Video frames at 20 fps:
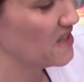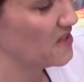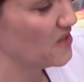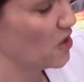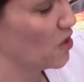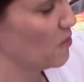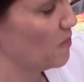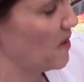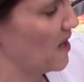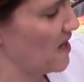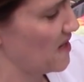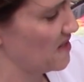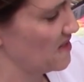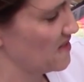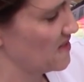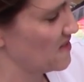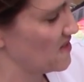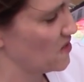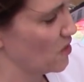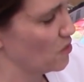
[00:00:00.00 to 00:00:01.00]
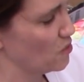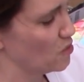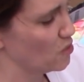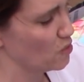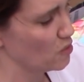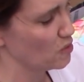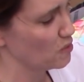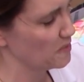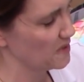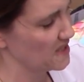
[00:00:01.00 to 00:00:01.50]
notepad is so
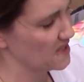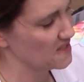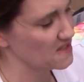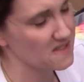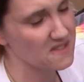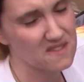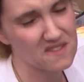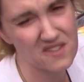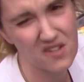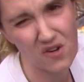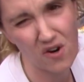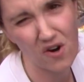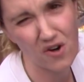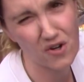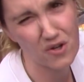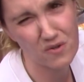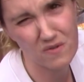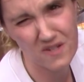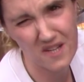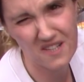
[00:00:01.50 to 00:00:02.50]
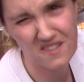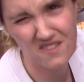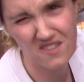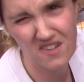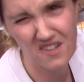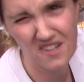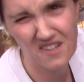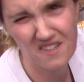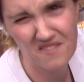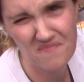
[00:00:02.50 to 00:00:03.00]
cool because there are no dates on
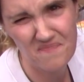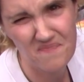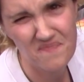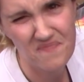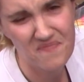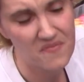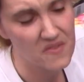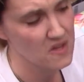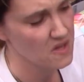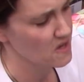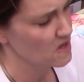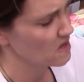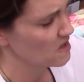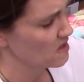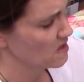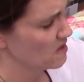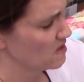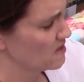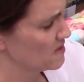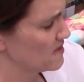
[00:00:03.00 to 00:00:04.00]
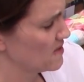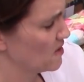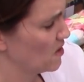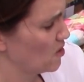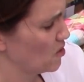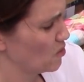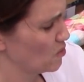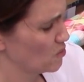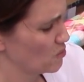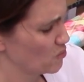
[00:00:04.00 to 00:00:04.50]
it.
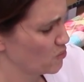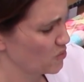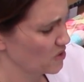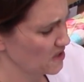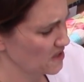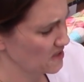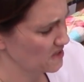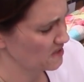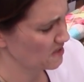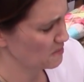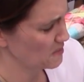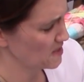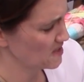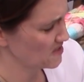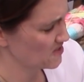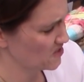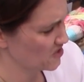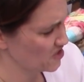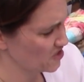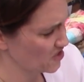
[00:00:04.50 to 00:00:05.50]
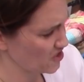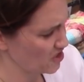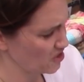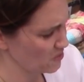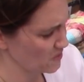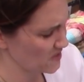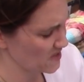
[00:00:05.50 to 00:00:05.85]
So really, I mean, it's just cute